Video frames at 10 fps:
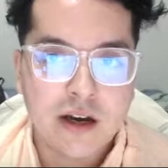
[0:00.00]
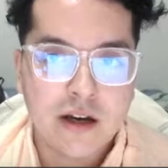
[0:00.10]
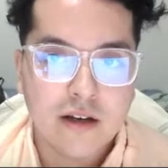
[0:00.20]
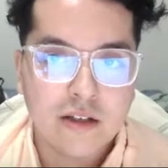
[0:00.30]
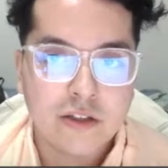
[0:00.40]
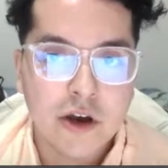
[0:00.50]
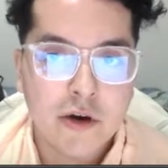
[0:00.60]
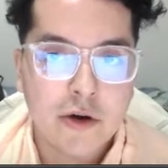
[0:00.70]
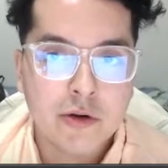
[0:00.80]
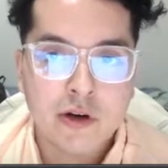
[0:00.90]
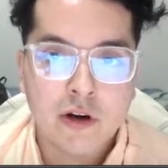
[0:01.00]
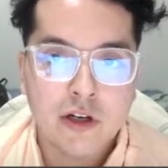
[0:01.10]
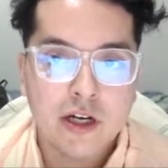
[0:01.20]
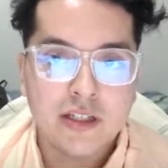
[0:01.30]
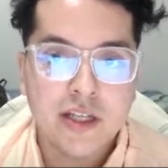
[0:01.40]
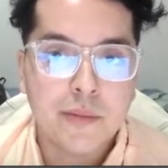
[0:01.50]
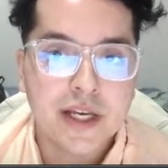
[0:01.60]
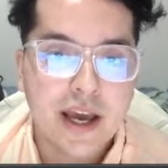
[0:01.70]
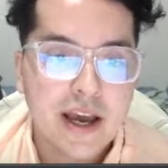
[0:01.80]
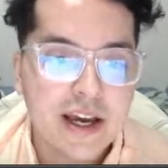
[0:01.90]
node or a dummy
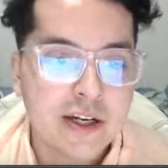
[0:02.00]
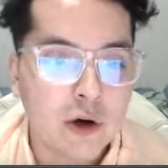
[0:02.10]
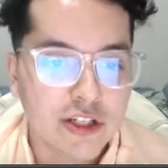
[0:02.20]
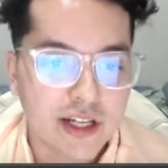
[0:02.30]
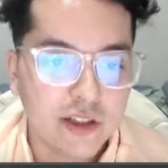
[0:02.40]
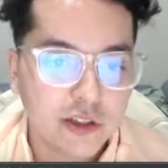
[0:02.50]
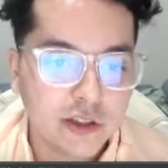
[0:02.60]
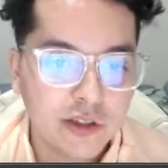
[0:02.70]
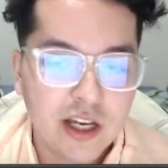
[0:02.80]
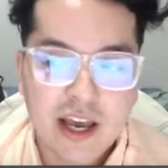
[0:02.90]
head or sentinel,